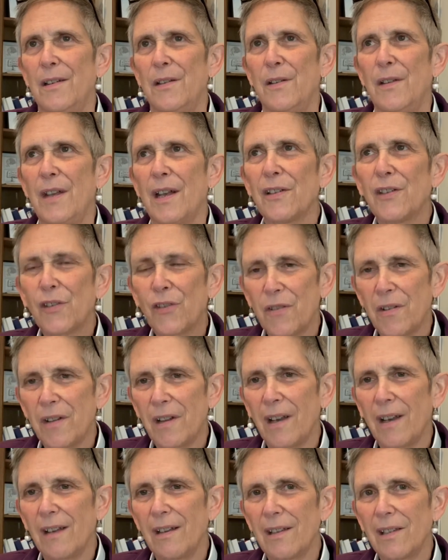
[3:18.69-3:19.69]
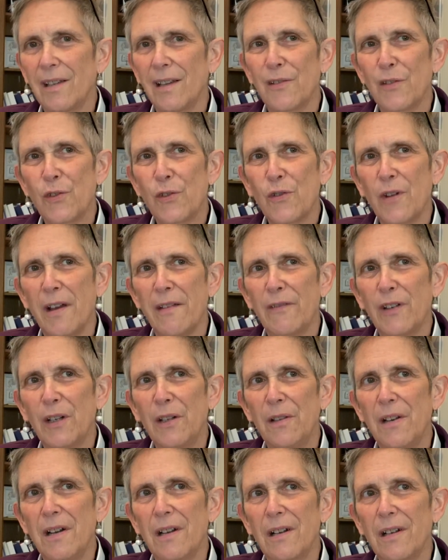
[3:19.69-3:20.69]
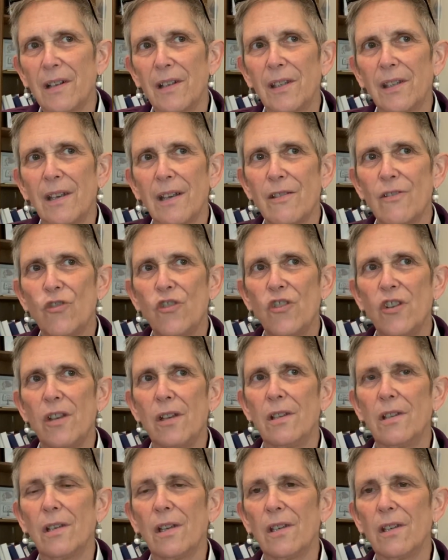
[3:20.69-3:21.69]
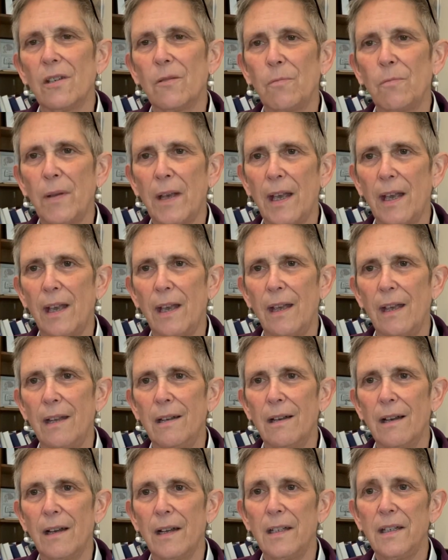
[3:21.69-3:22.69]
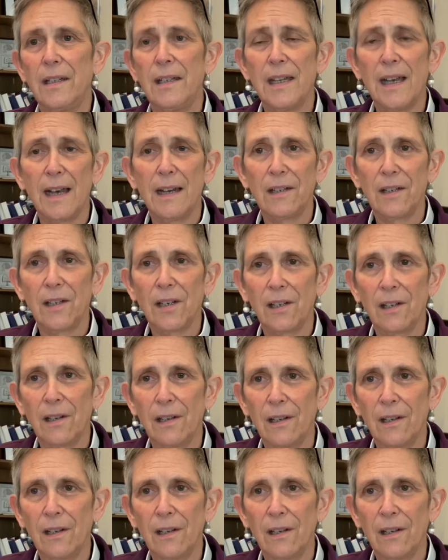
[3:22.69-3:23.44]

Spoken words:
yesterday as I was driving along, it said, Jesus paid a debt